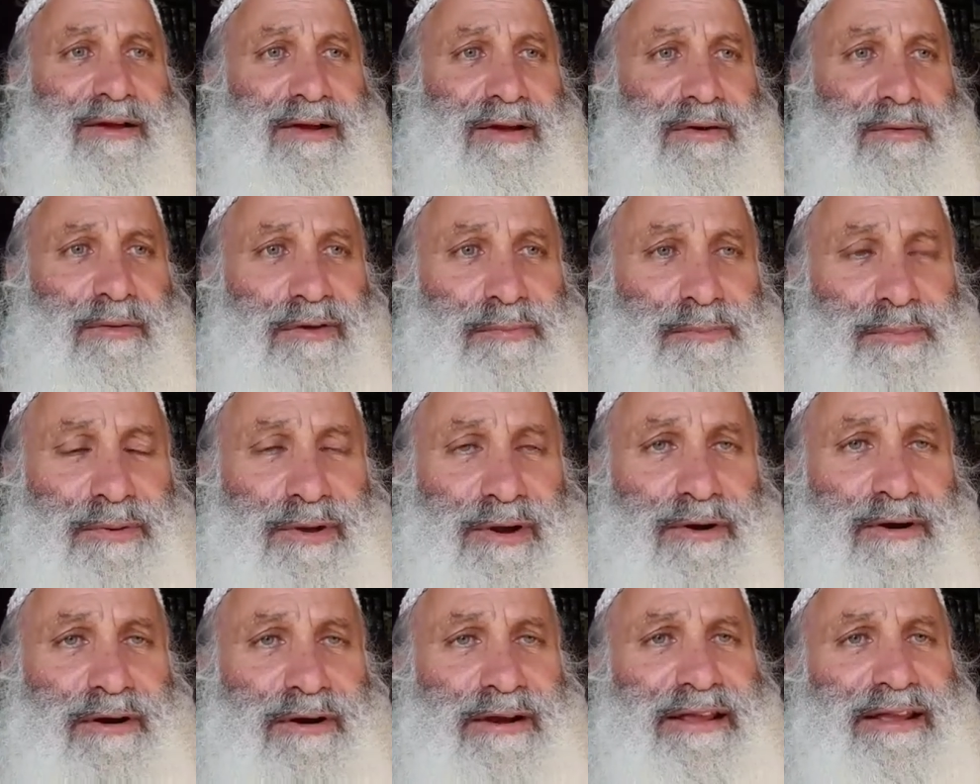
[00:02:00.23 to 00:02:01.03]
with
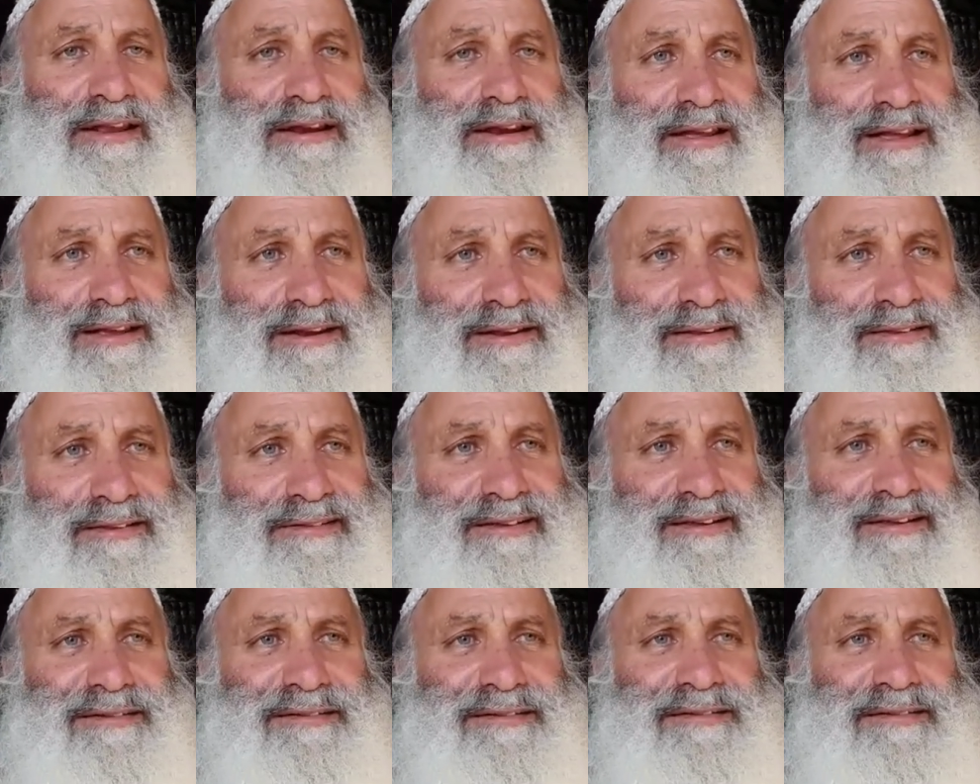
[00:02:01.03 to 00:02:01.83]
purity and
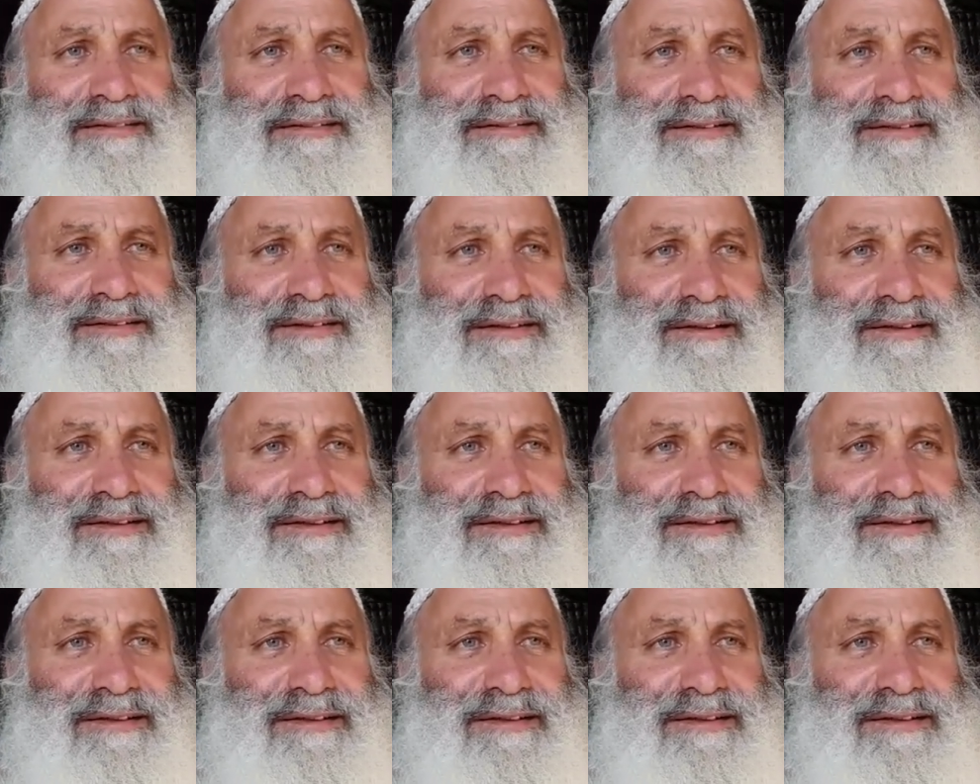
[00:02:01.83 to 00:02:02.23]
innocence,